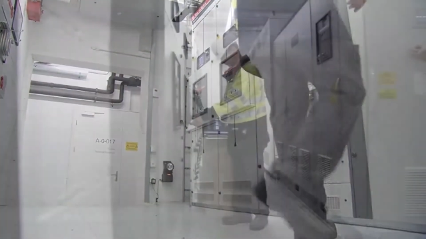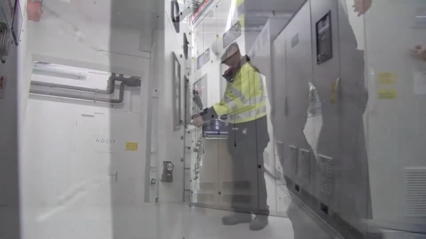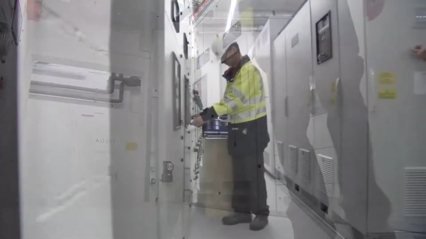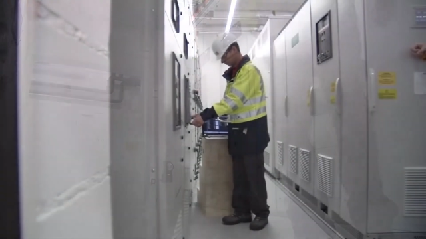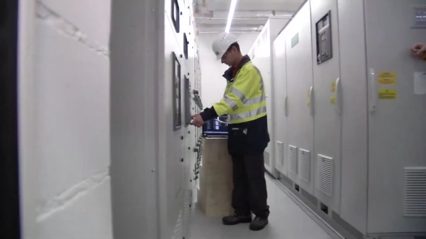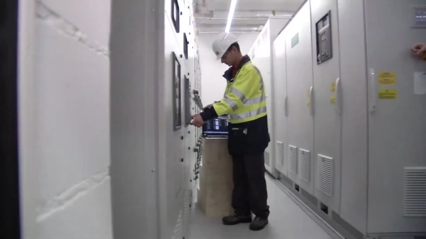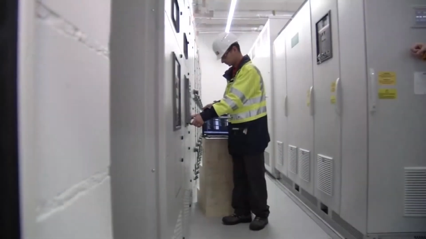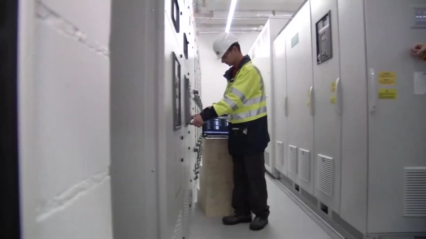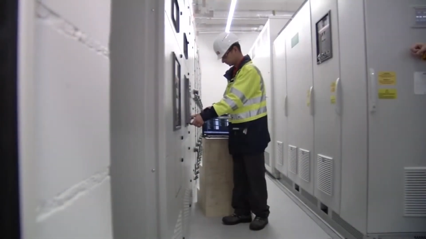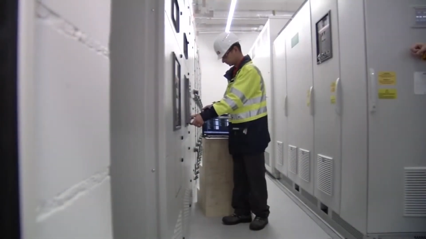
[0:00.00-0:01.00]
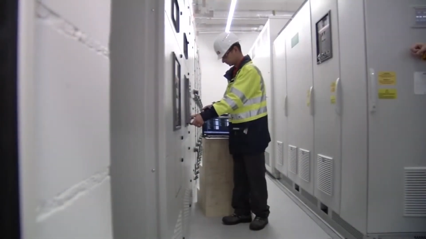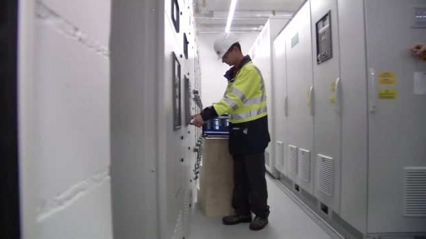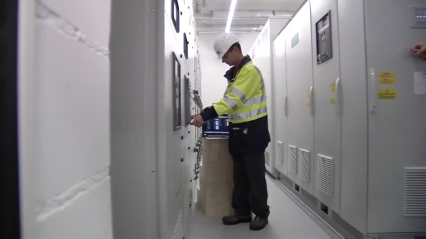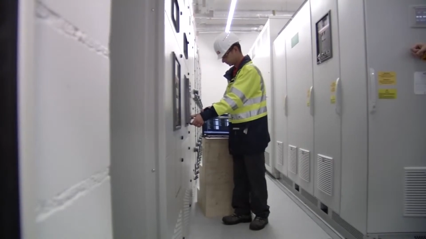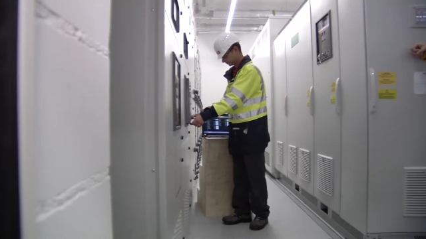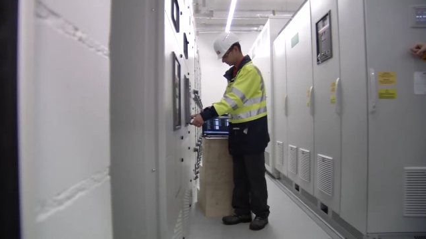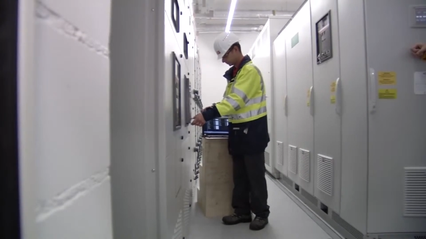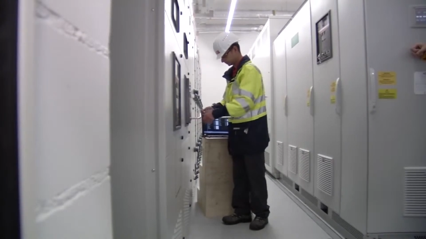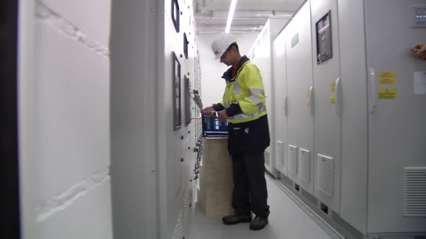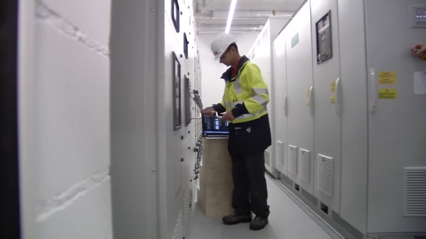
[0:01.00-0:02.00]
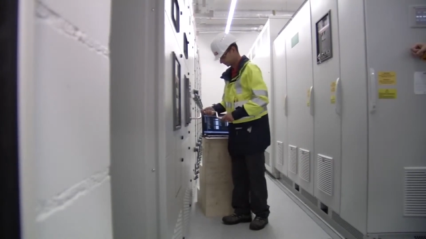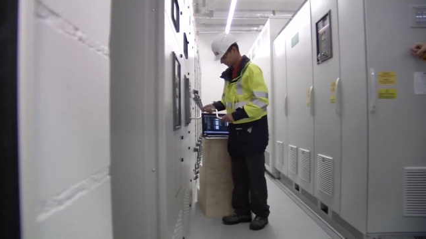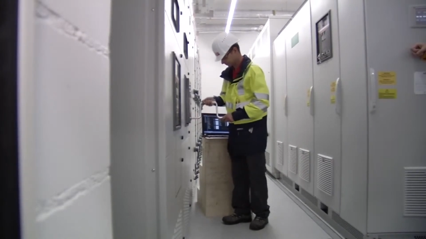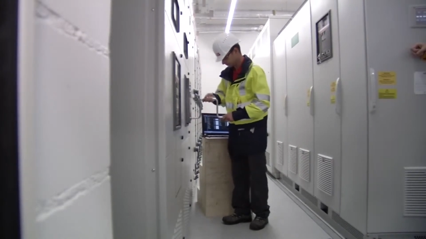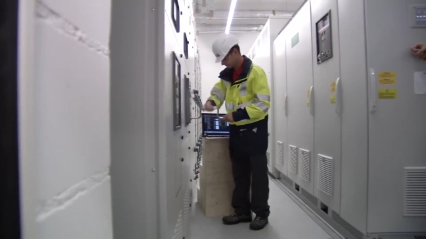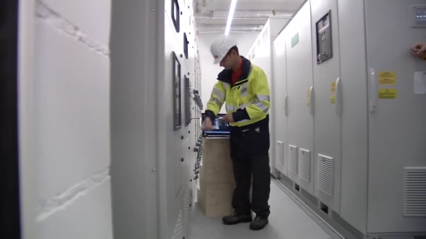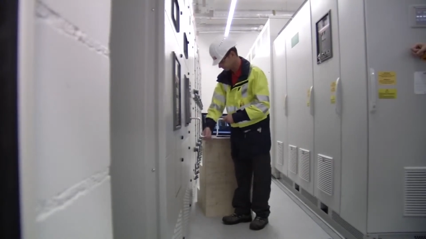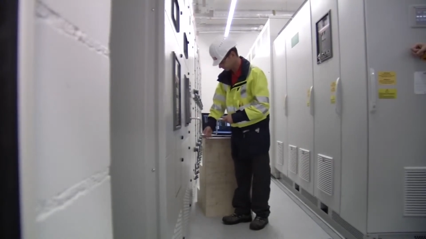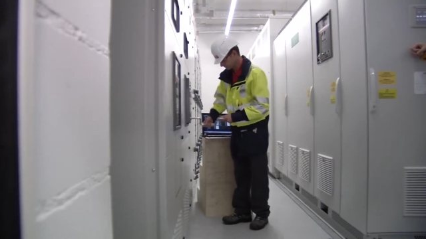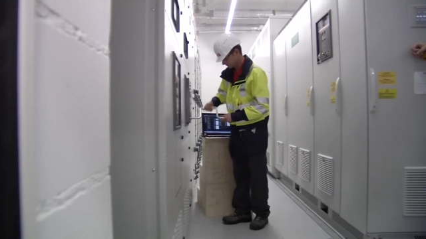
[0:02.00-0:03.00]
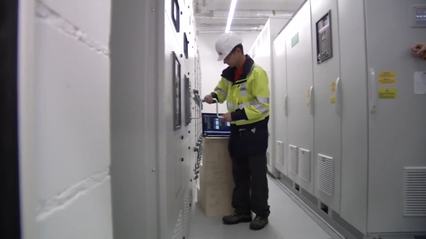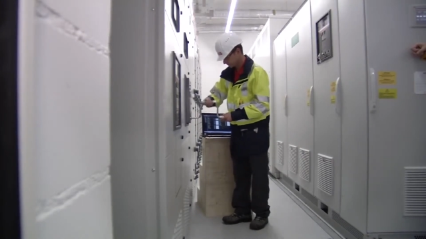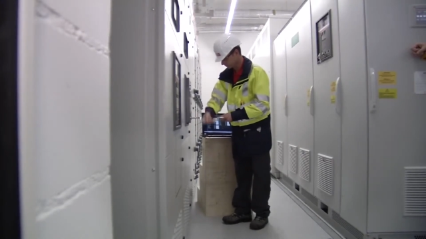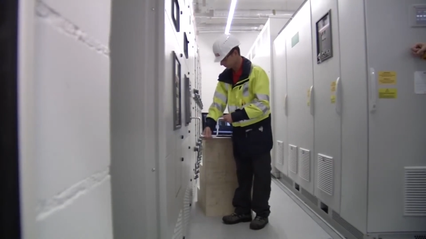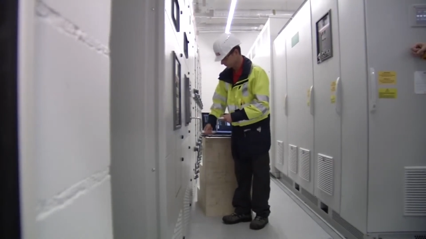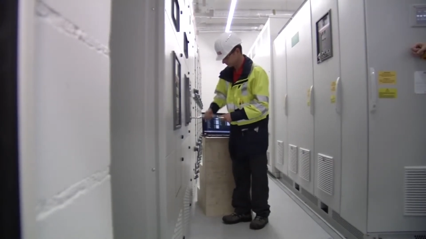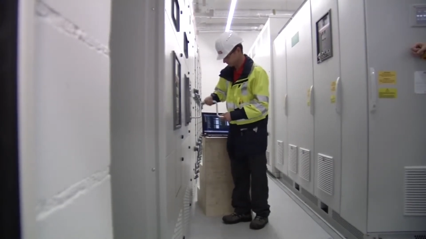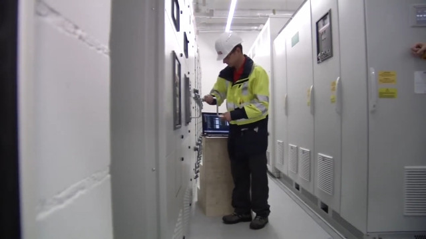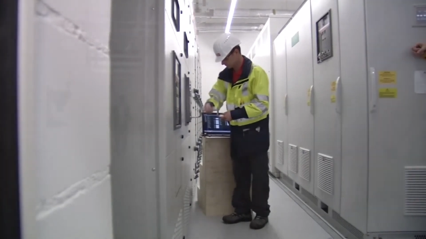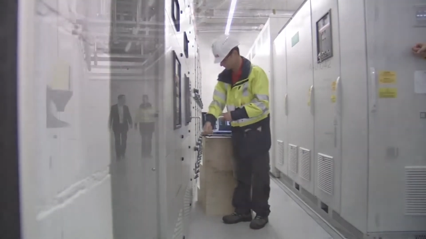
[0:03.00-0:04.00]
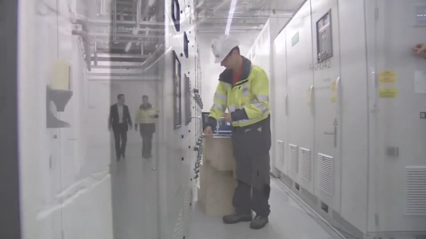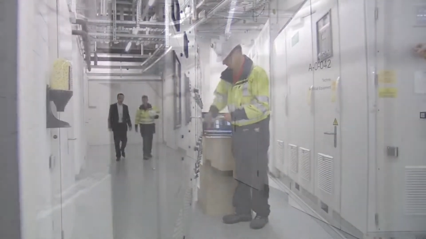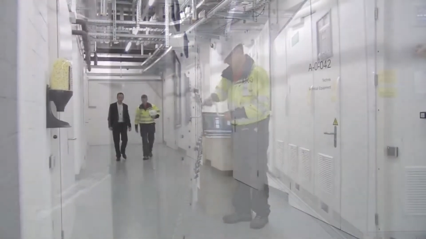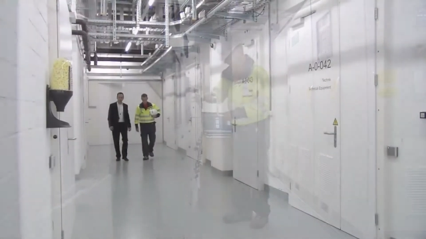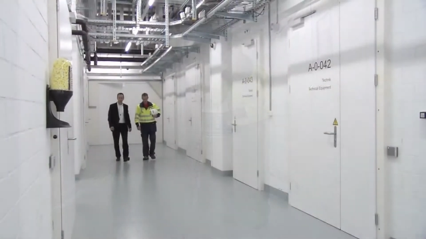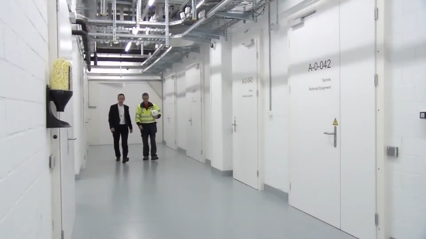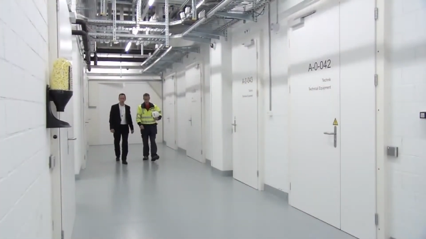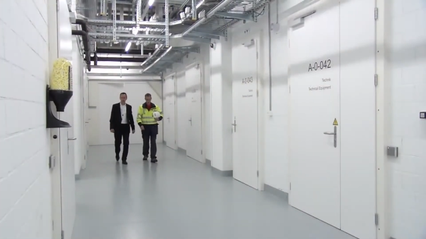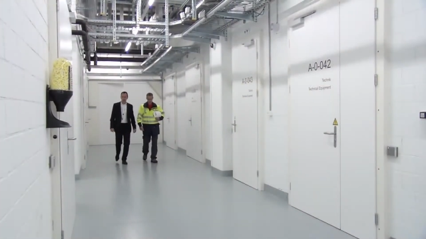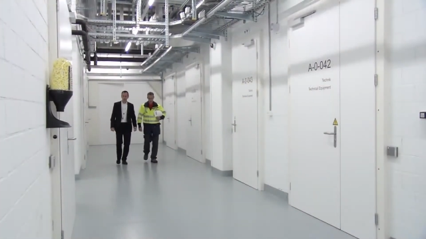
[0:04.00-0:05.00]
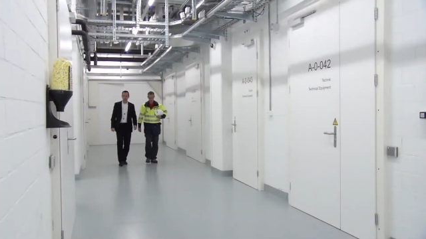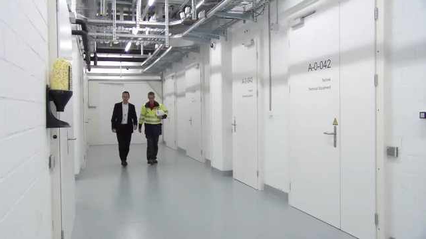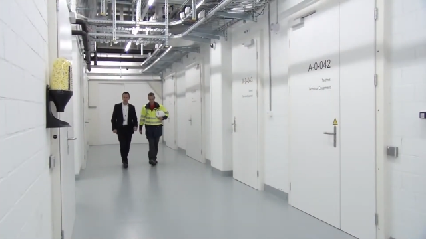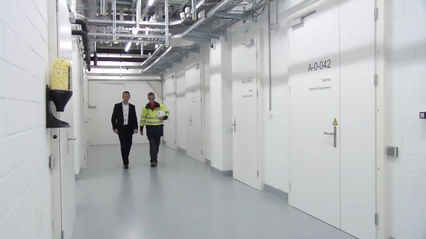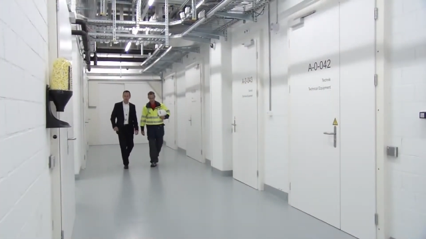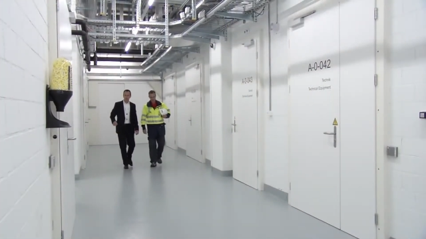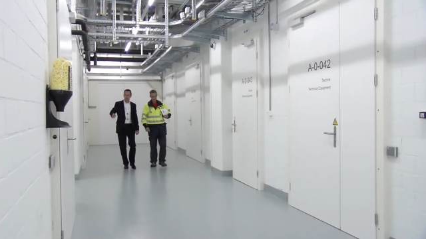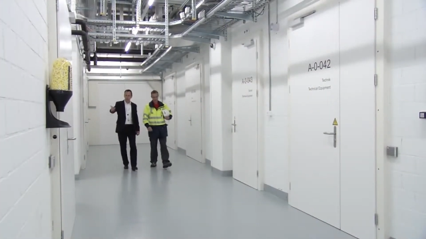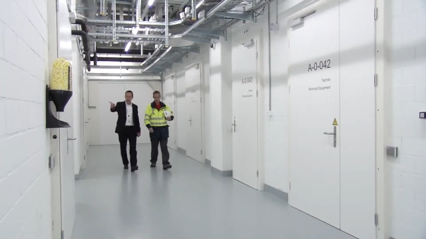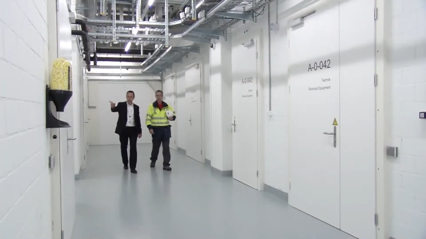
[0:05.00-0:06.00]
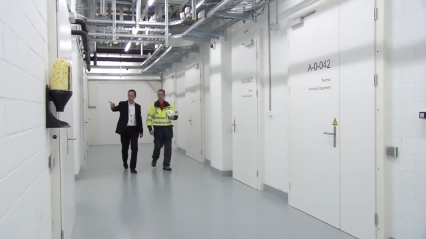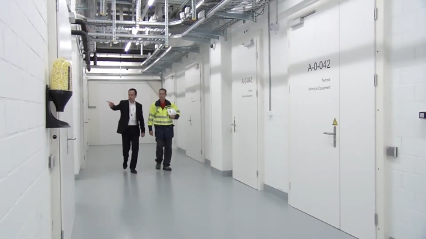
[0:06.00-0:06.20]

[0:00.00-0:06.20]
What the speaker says: [unreadable: no face in view]